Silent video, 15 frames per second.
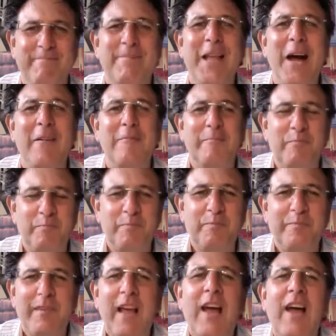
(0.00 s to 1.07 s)
Yeah.
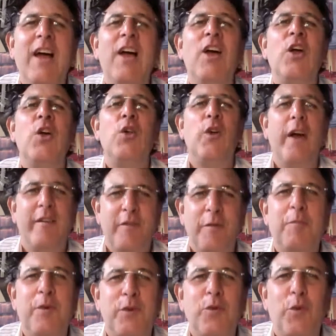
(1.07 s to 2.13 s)
You have to
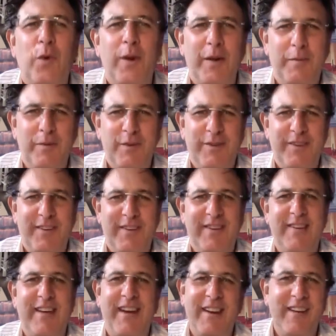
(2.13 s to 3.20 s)
put 20%
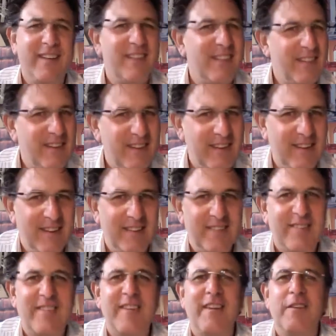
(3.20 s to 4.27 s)
down at
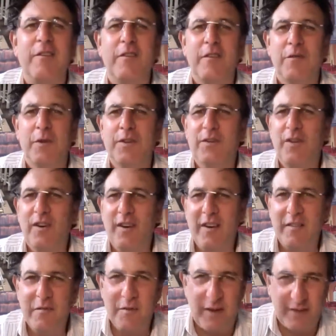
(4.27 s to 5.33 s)
least, and you're what's called an
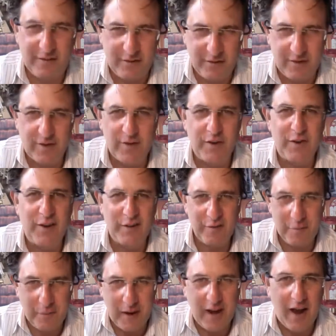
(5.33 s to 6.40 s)
investor, and you have
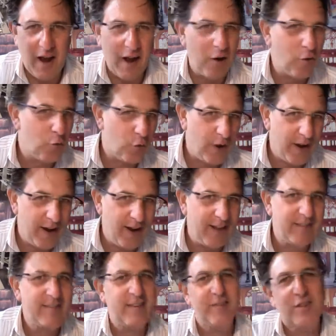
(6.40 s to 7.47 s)
to pay higher
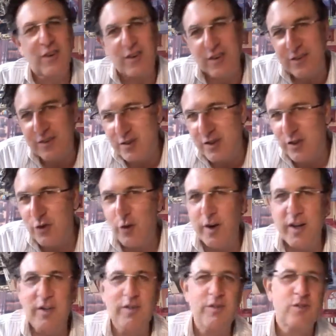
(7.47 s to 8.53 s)
rates, you have to get good
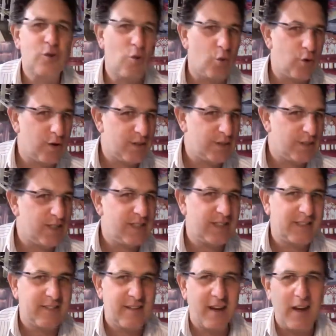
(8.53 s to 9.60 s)
credit scores and
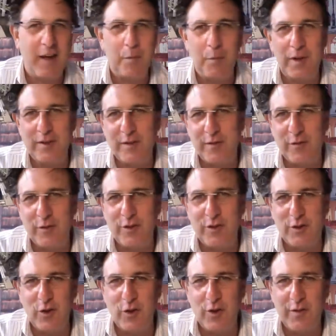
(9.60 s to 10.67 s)
6 to 9 months of
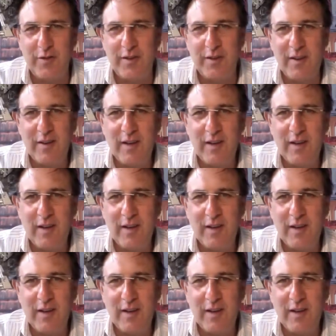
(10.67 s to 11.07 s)
reserves.